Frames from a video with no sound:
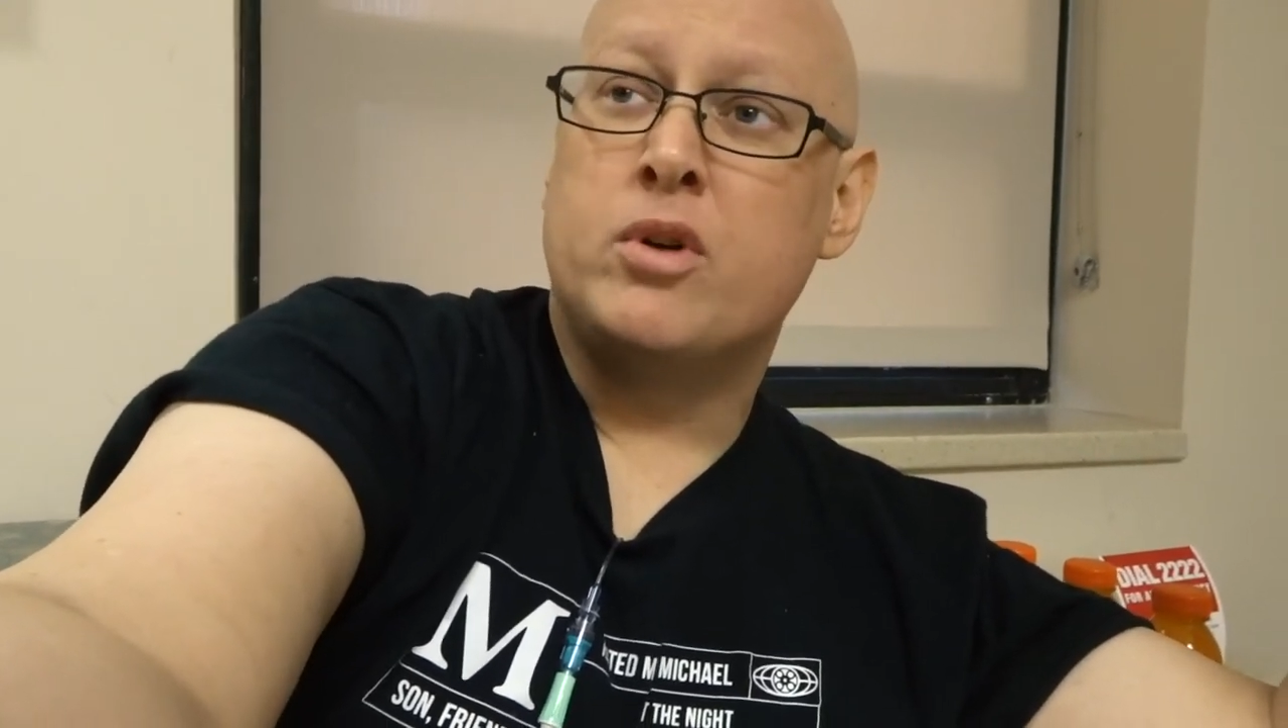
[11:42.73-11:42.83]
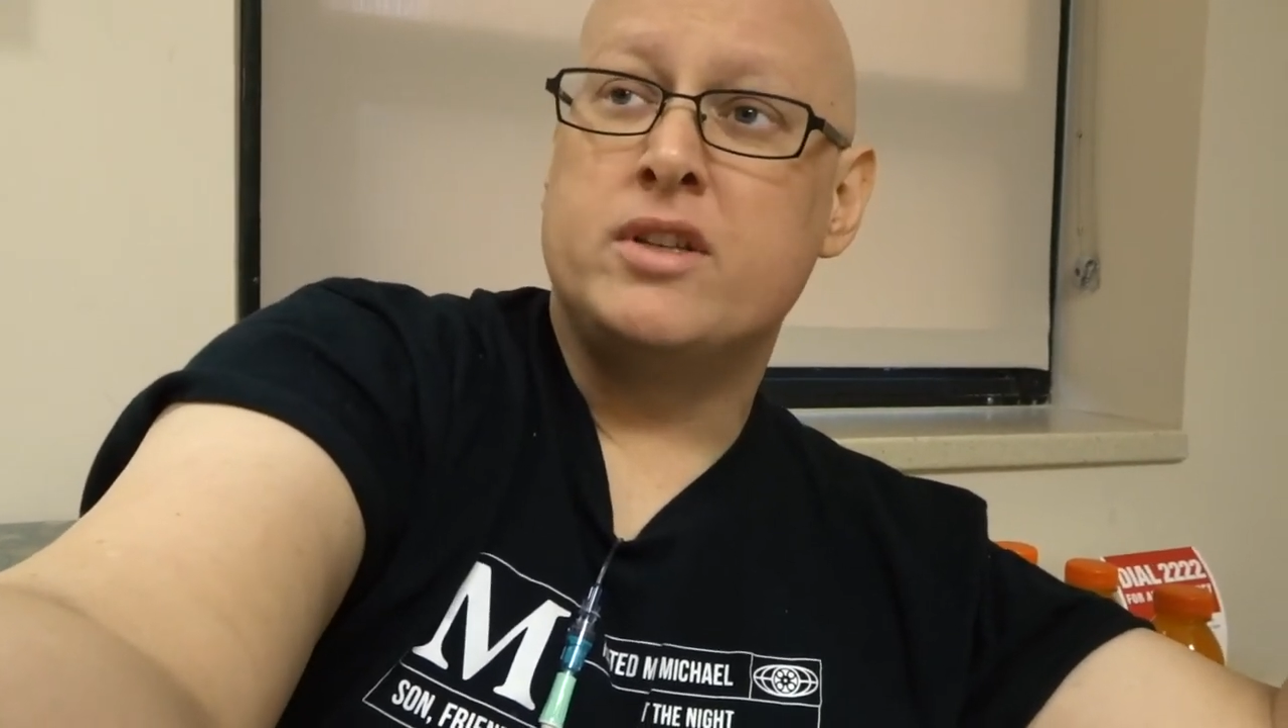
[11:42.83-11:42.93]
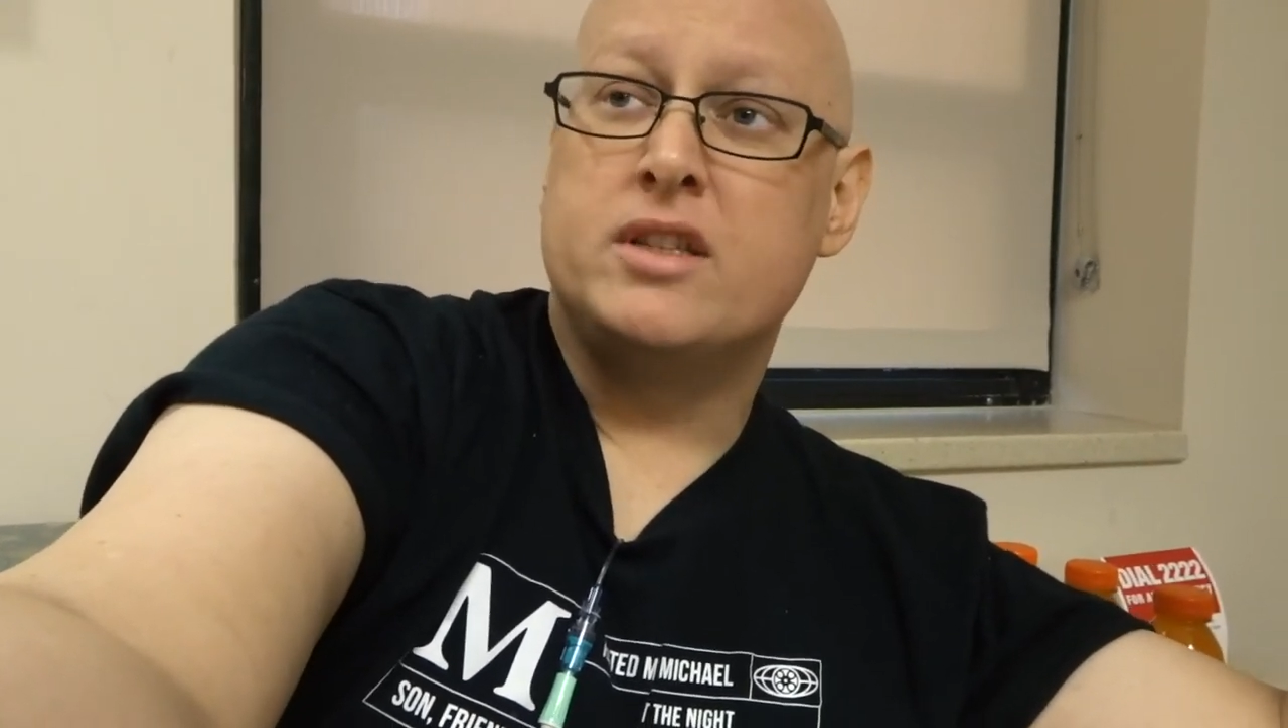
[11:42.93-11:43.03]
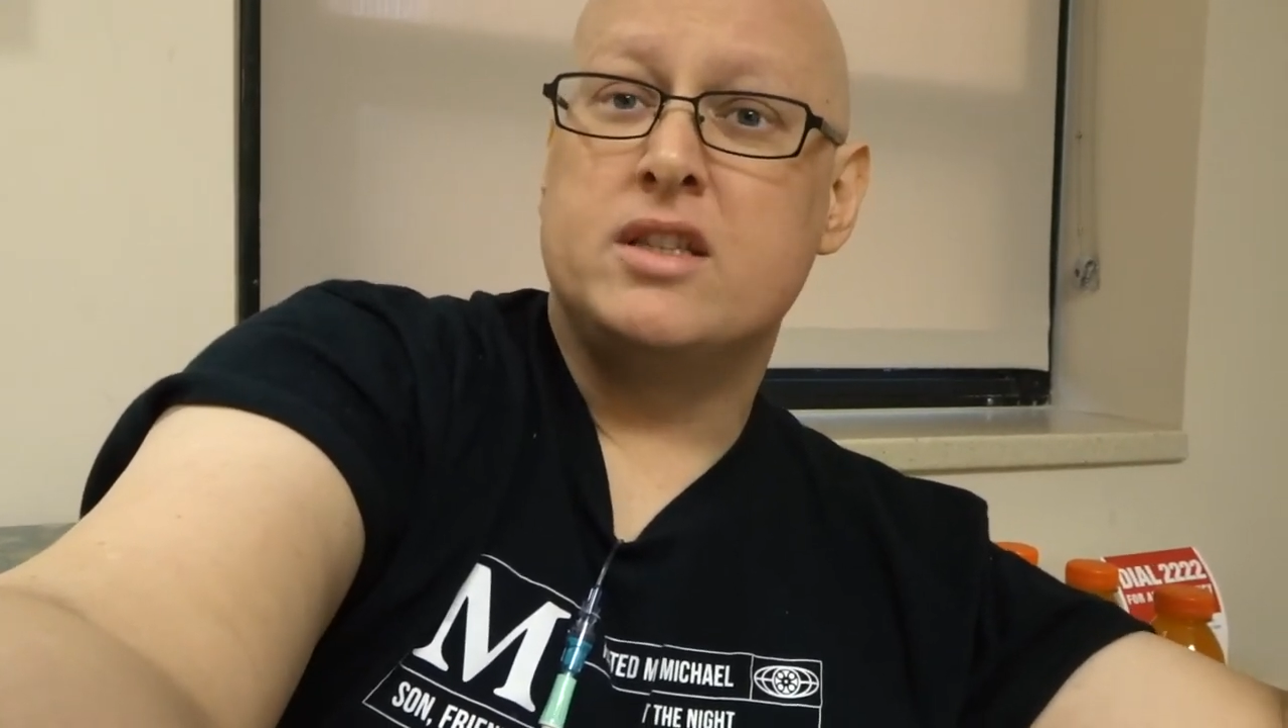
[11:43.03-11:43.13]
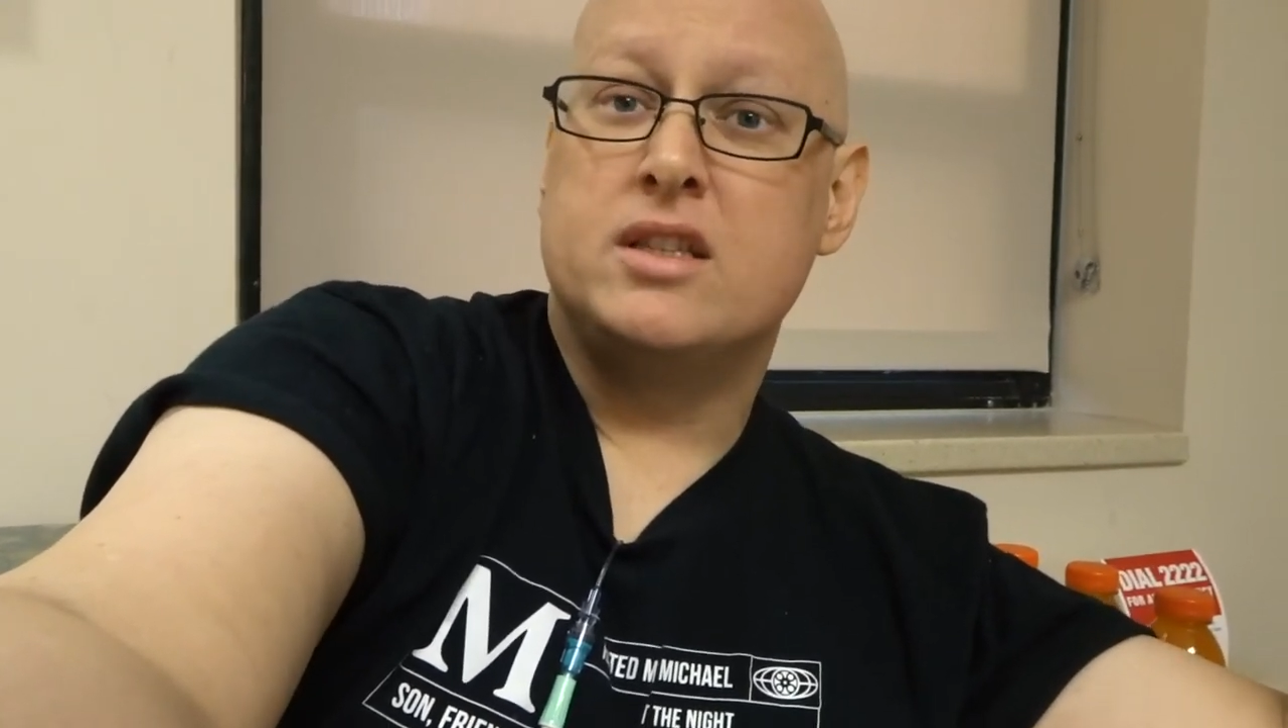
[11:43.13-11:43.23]

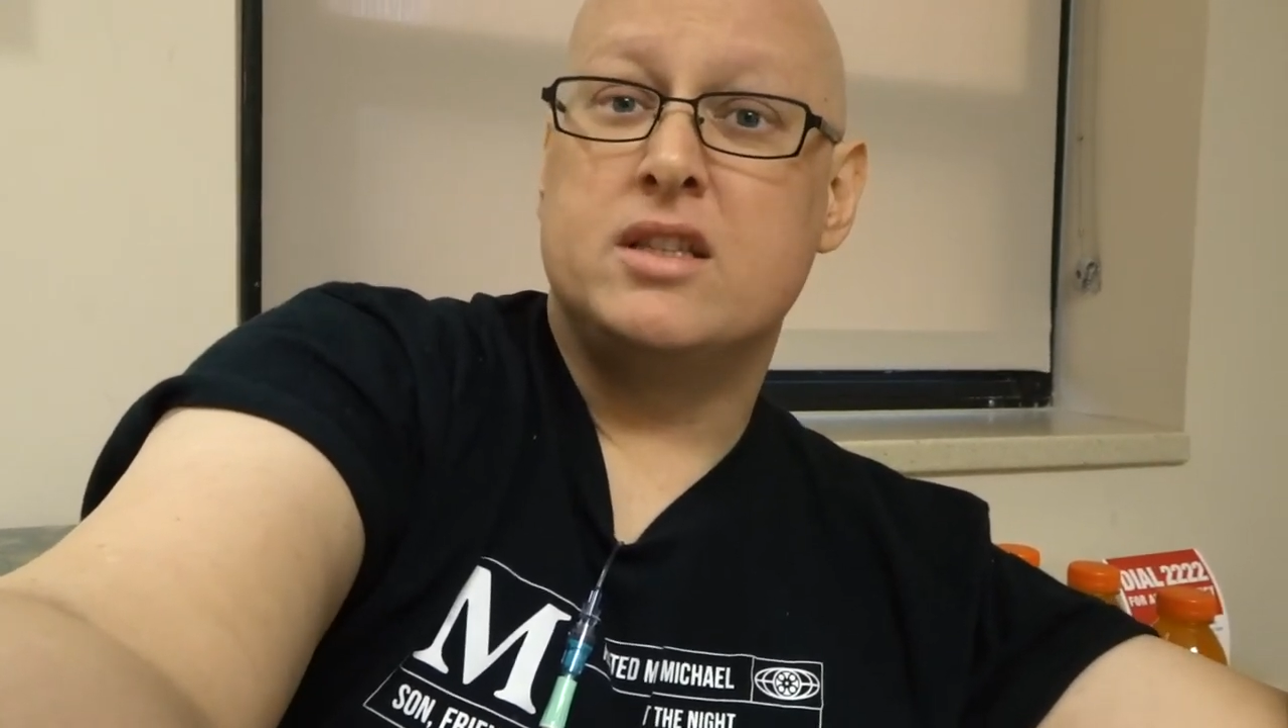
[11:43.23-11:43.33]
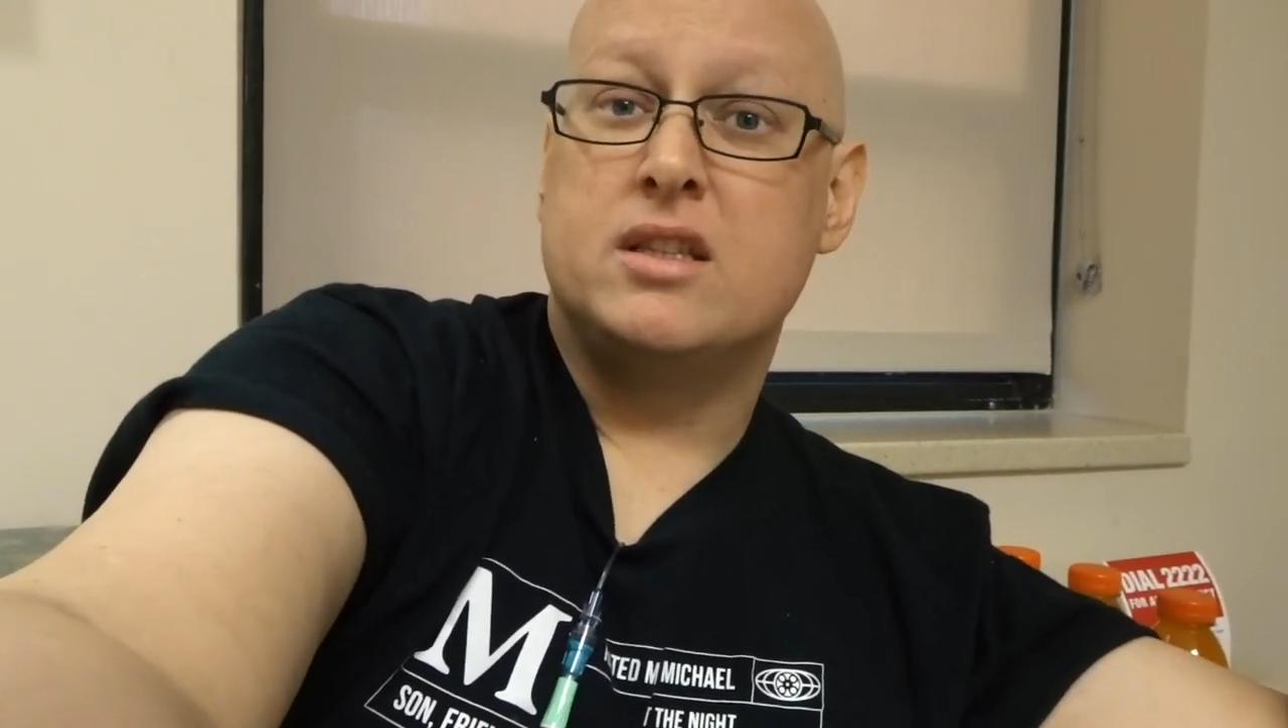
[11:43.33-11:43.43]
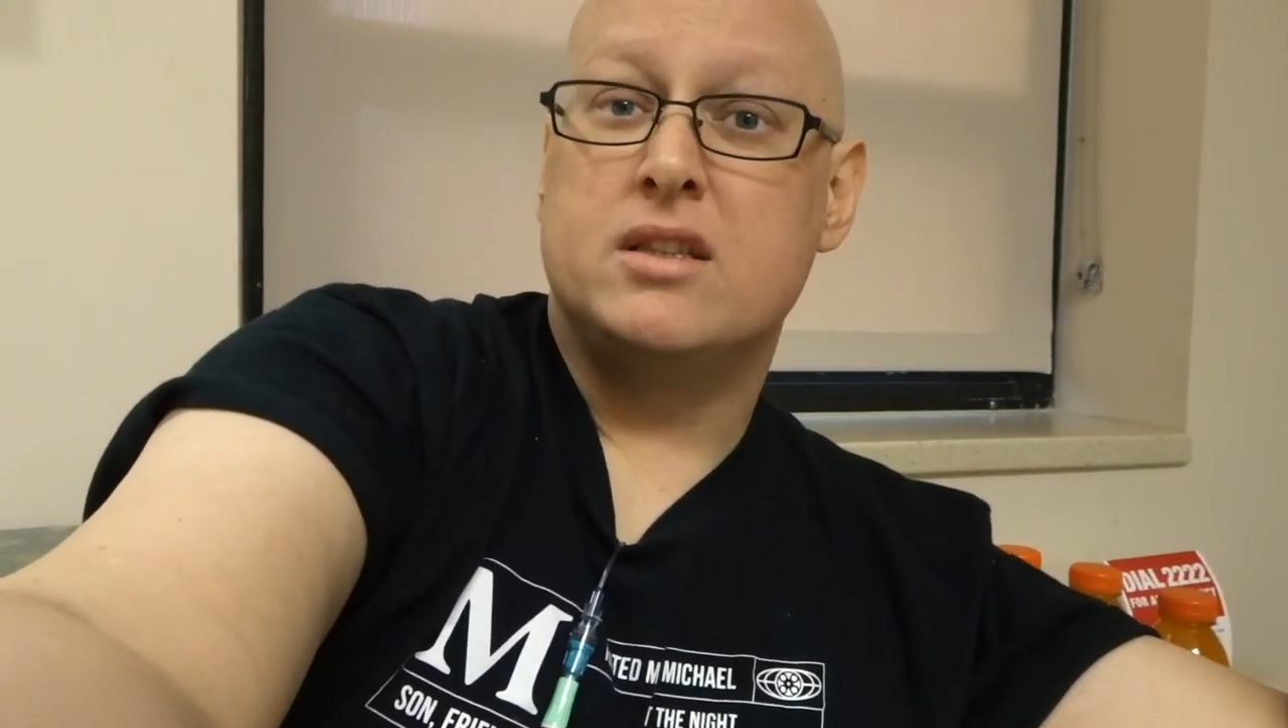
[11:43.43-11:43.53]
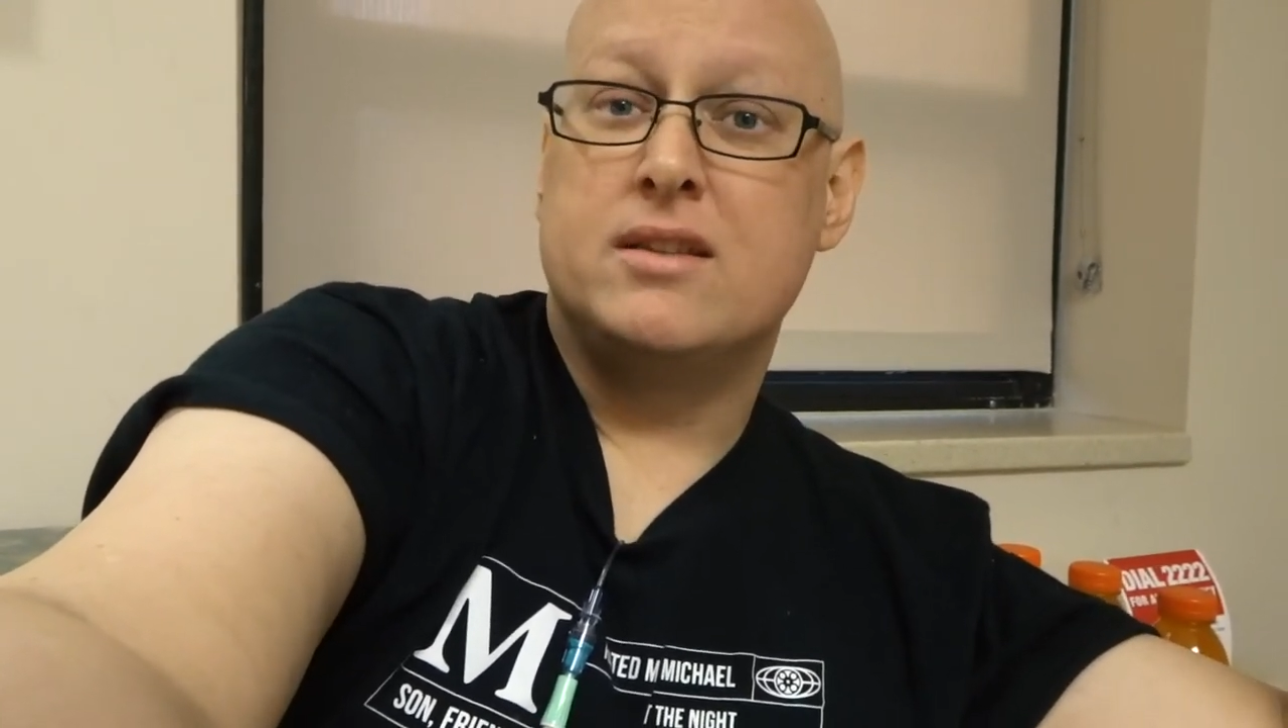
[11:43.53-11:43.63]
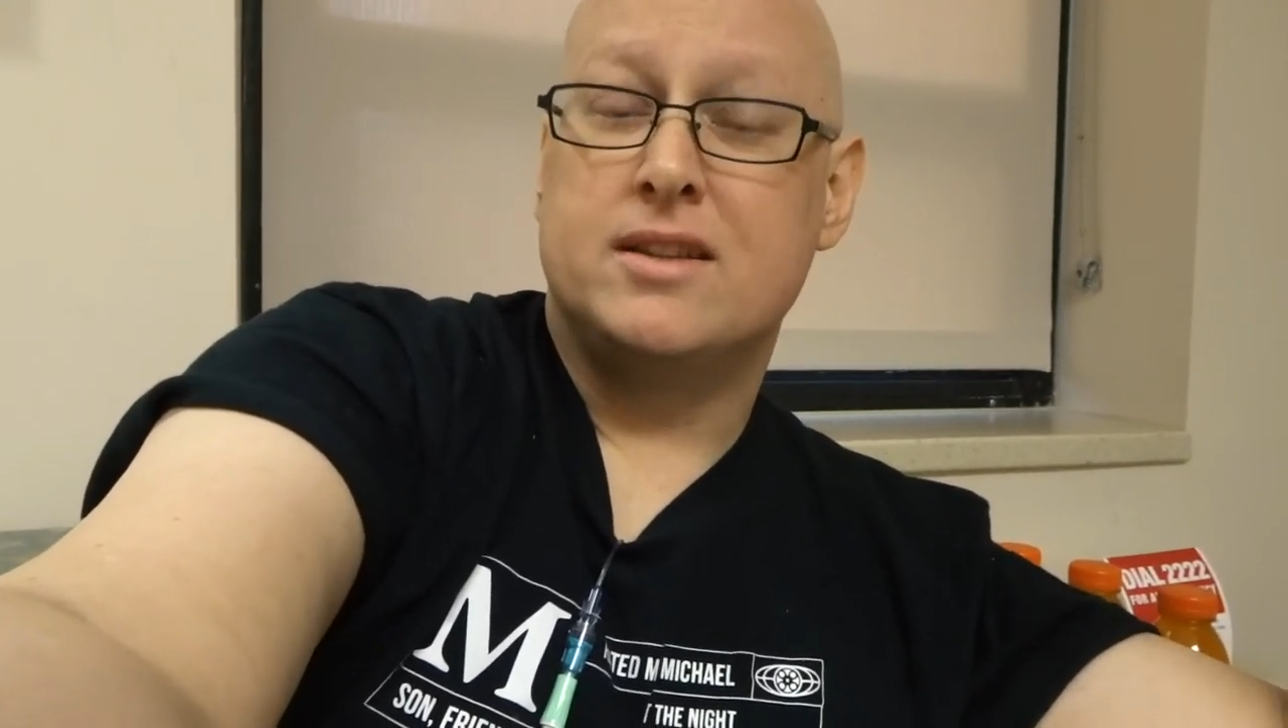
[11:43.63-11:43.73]
on